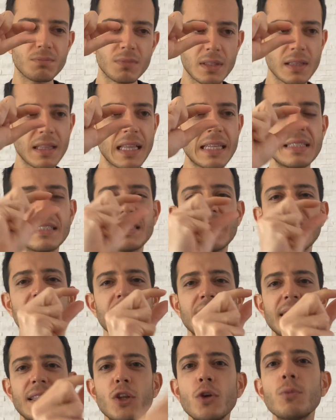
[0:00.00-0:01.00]
let's
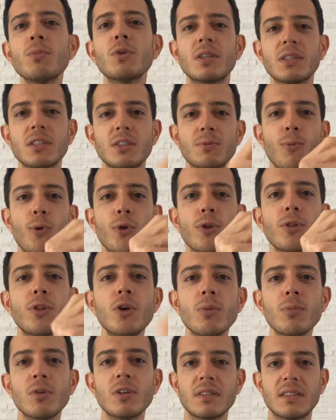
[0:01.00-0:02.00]
say luminous, more
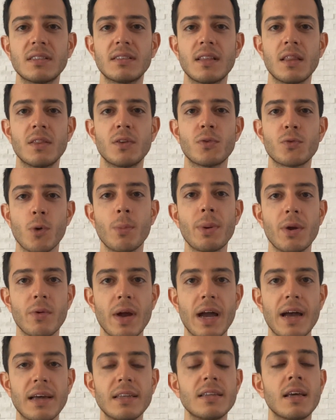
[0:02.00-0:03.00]
luminous than the Ruby
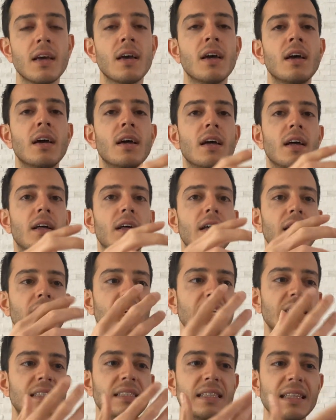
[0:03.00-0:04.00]
Red,
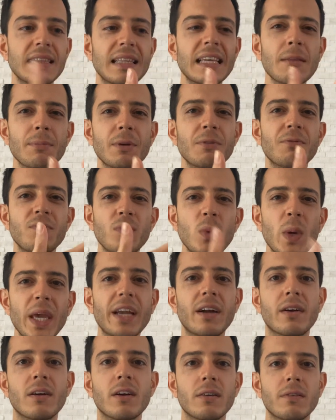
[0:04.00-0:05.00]
it's a little bit
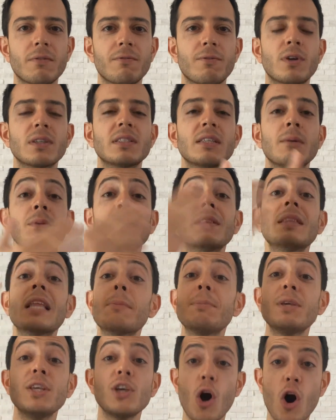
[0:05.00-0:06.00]
weaker. For example,
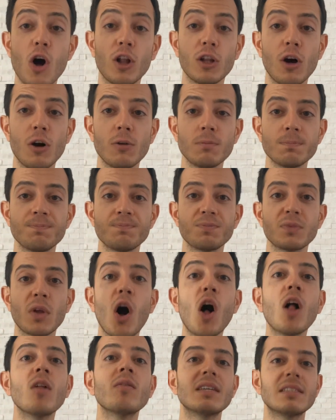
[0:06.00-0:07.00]
Nebbiolo
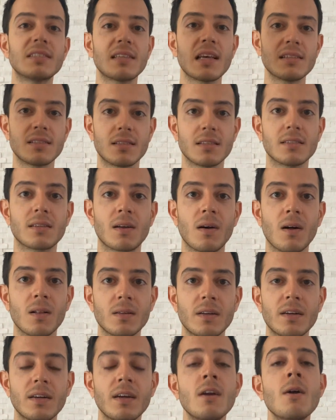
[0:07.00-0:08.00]
always has this
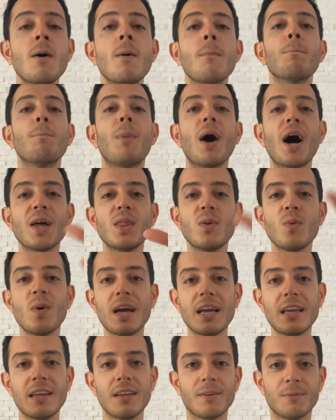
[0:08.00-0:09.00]
color. By the
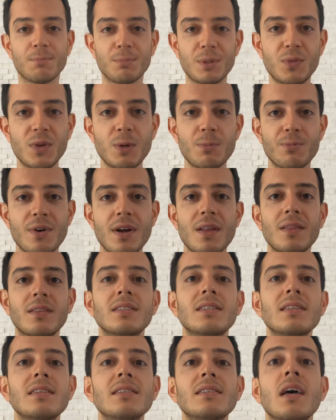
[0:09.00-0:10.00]
way, between
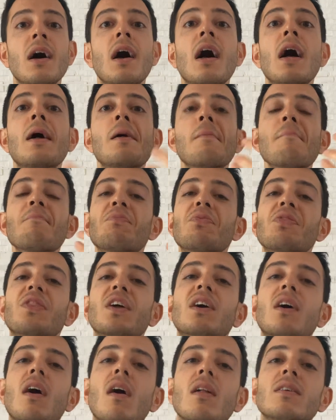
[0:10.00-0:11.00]
parentheses, the
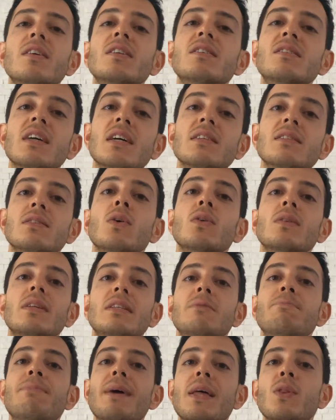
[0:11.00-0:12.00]
color doesn't only
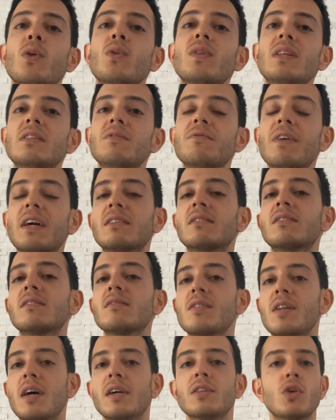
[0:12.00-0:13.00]
depend on these factors
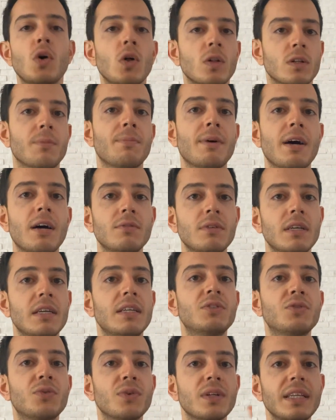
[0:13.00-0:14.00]
that I talk about.
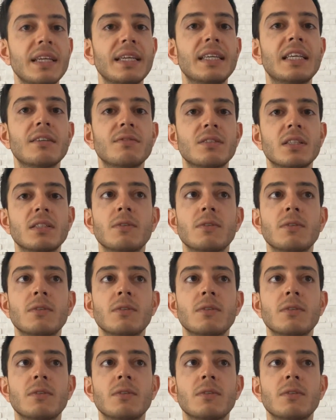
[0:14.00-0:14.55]
It really gives us